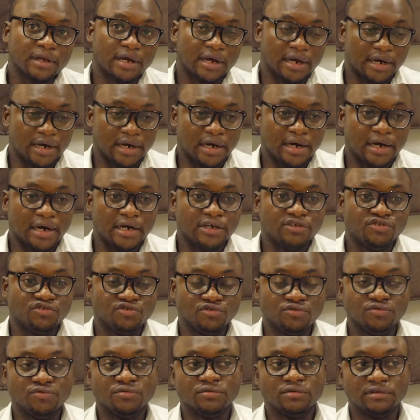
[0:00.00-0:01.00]
I
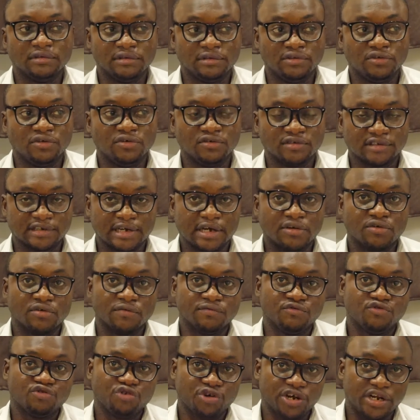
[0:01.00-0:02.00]
do those kind
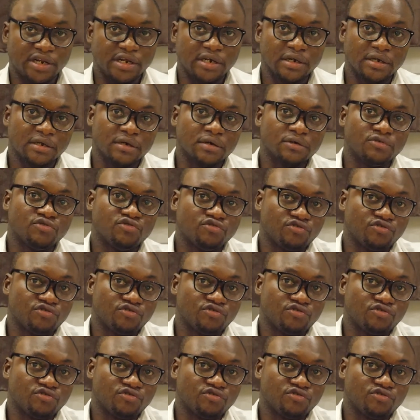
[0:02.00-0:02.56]
of training